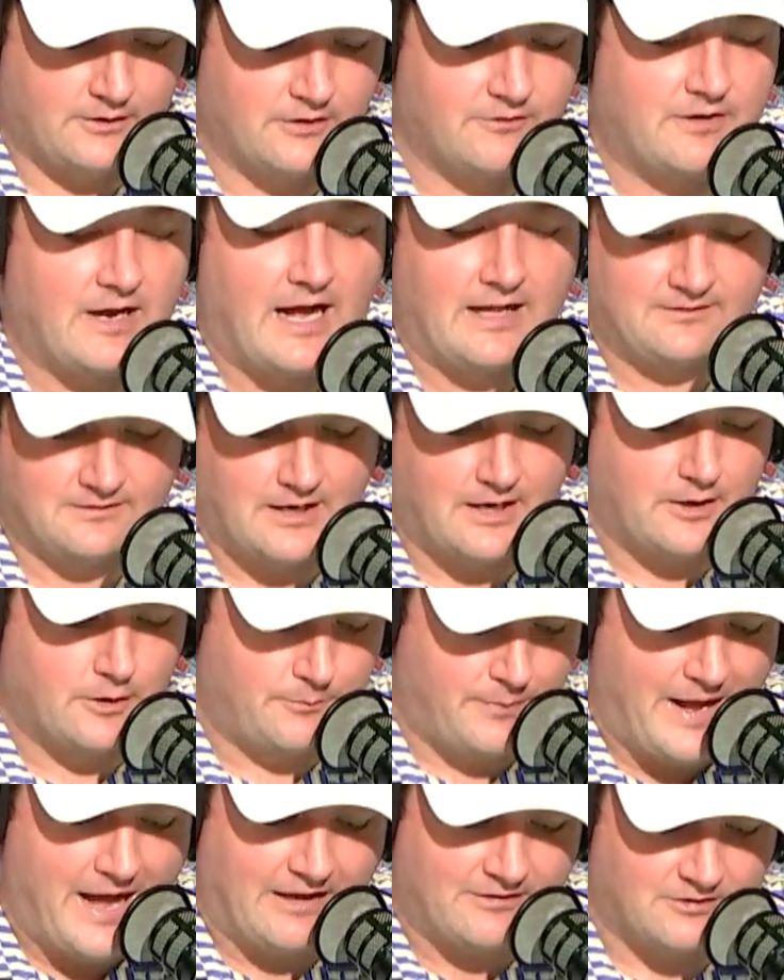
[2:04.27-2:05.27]
You've got Tano
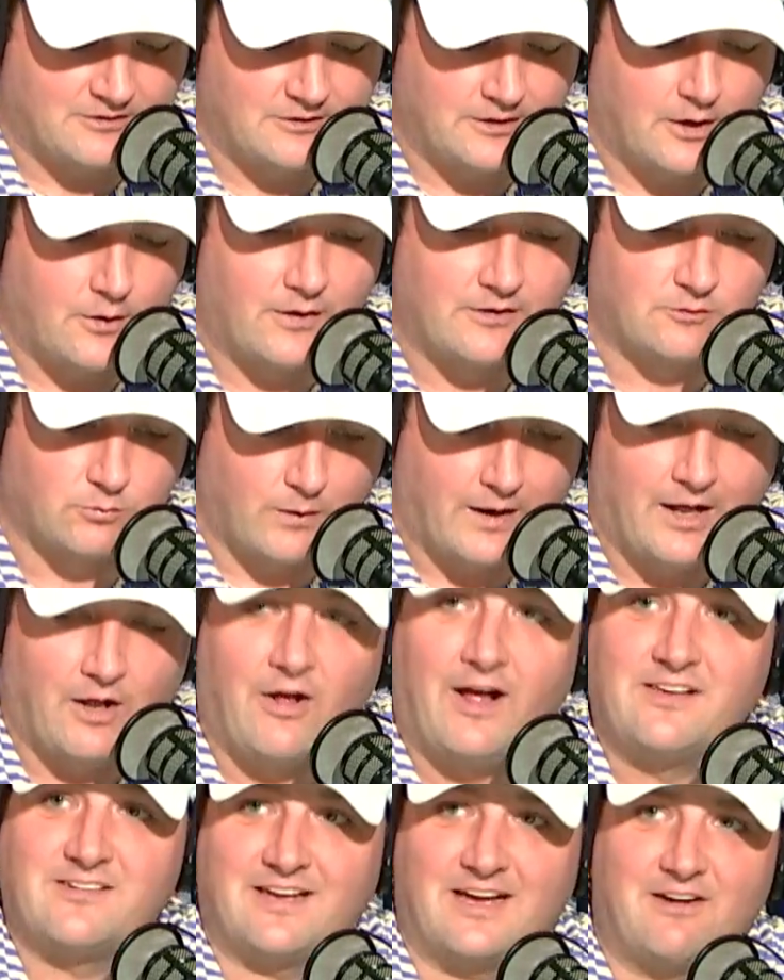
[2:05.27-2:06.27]
Passigno as
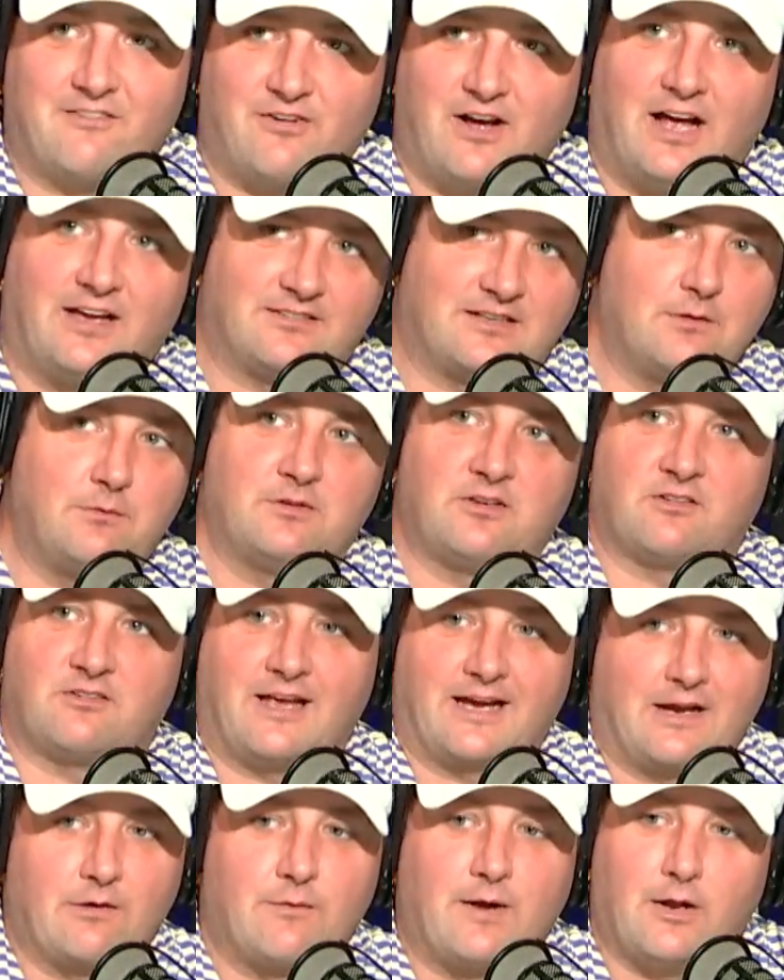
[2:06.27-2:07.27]
well. Isaiah Foskey was a
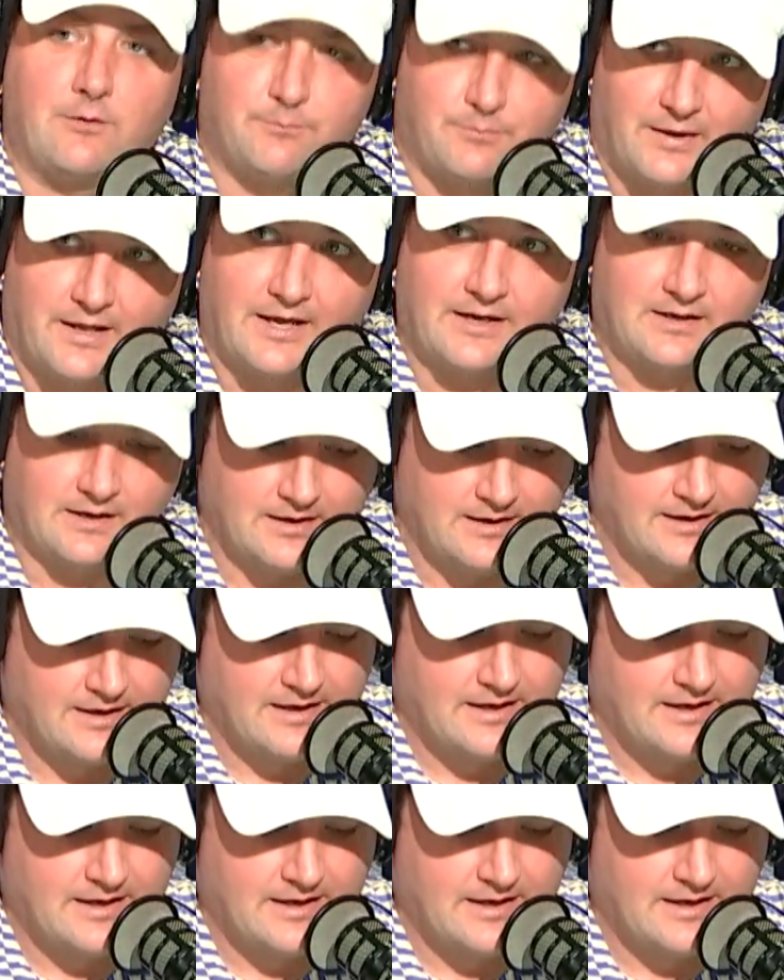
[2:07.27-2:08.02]
second-round pick.